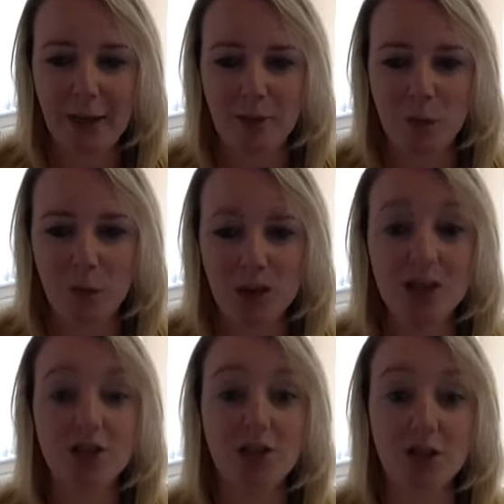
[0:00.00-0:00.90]
which is
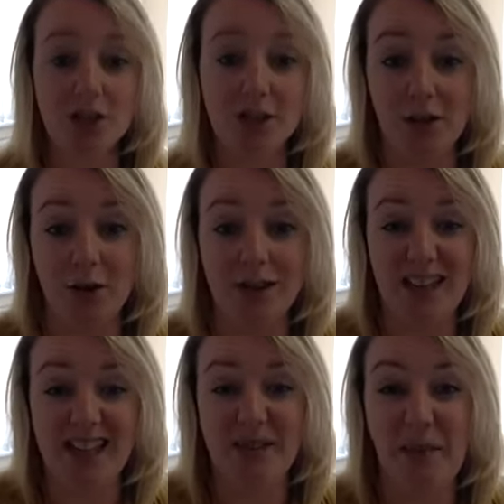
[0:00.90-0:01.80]
a sh you know,
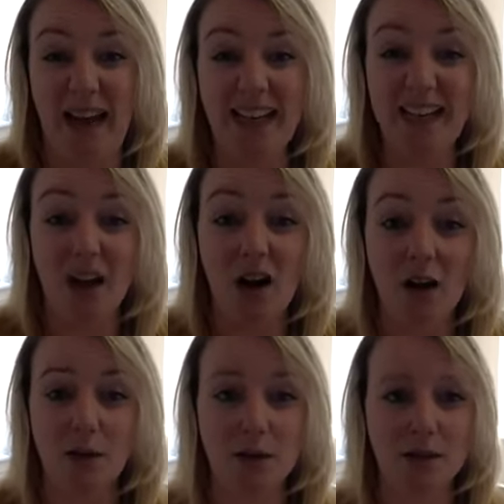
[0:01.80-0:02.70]
it's a pain in the
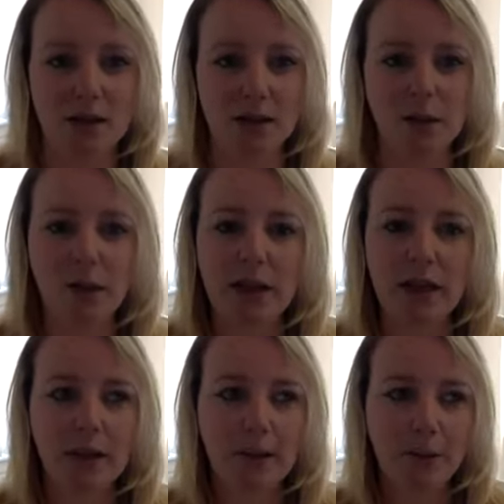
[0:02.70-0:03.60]
ass because actually we
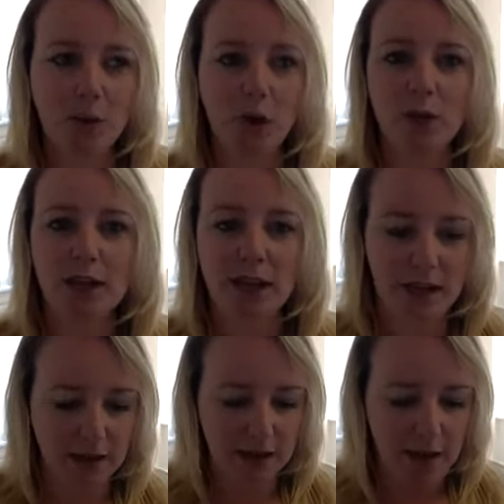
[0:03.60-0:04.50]
not
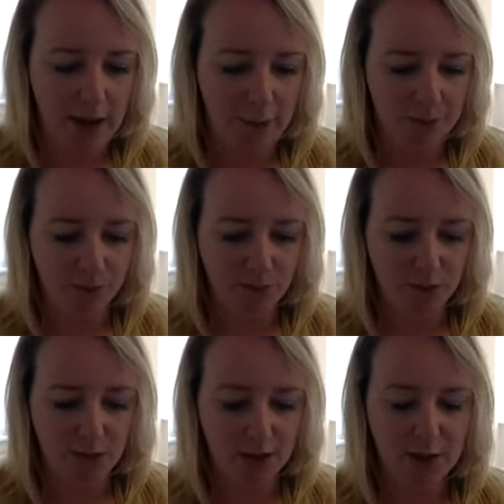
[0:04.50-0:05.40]
only
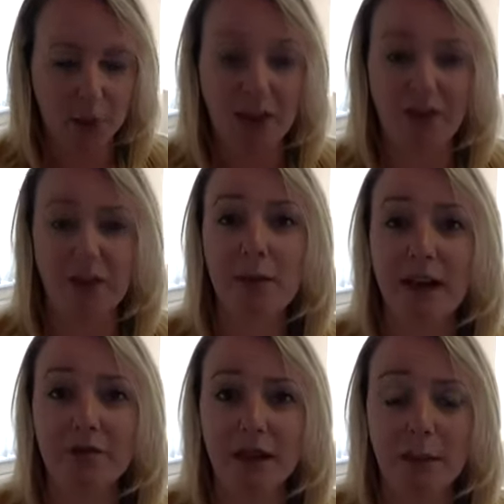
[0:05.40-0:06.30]
do we have
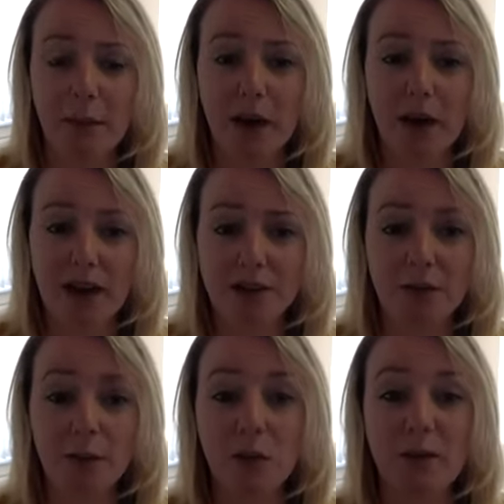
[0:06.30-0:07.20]
unpaid rent, but actually
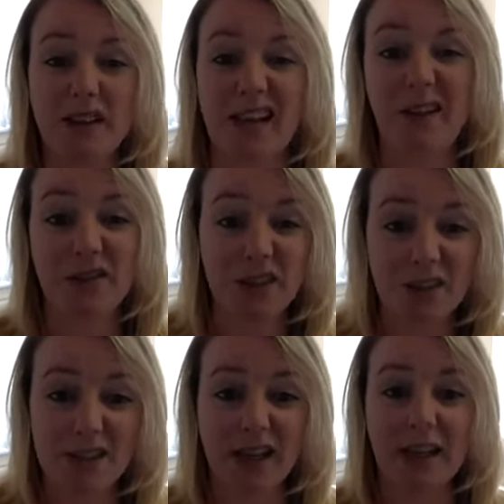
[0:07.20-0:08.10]
we want to be able to
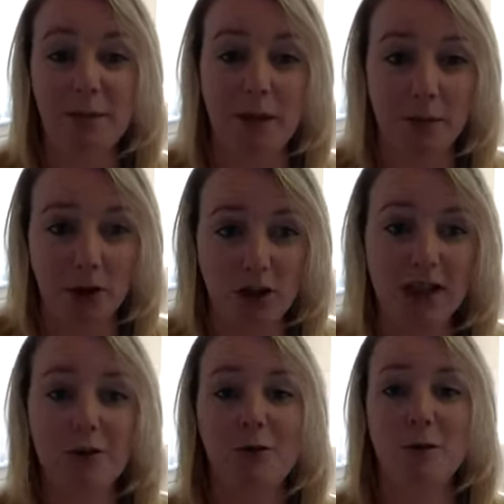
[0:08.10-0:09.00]
advertise it and get people looking
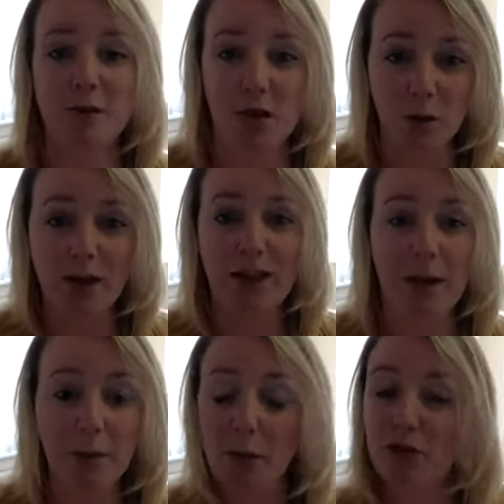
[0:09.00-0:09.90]
at the room so that
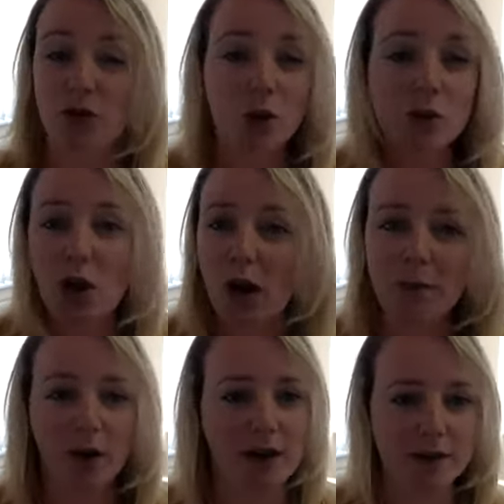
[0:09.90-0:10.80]
but we've got no
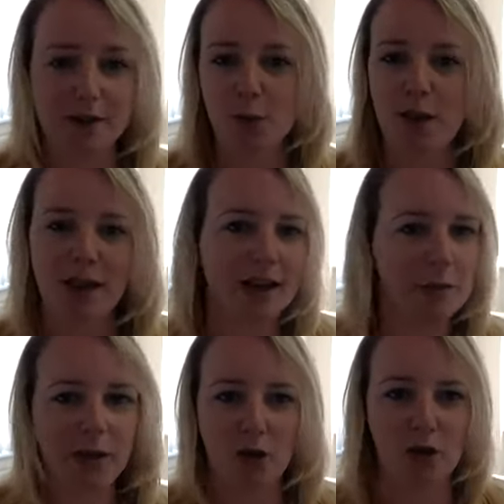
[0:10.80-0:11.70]
timeline as to when they're going to
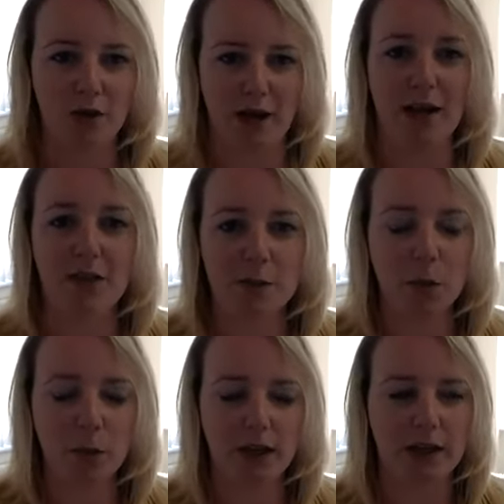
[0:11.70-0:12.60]
be gone at this
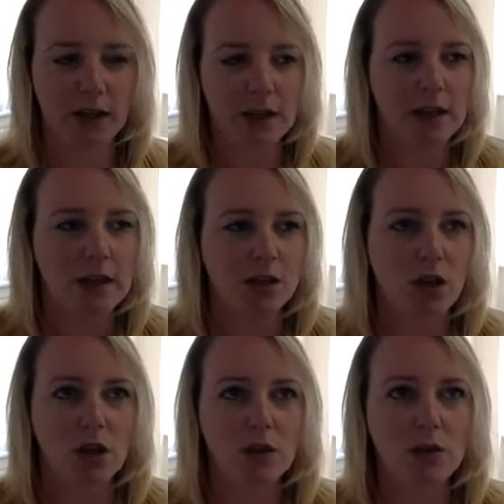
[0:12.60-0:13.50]
point.
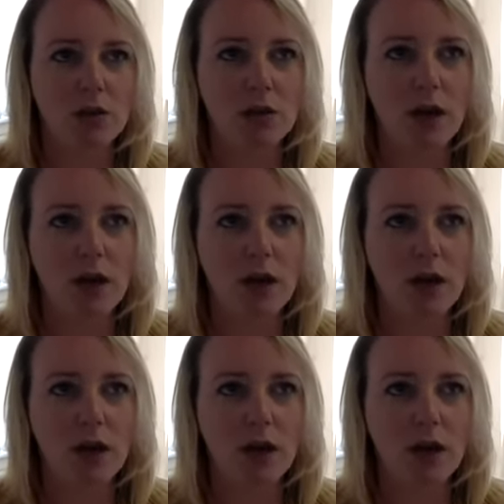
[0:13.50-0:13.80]
So,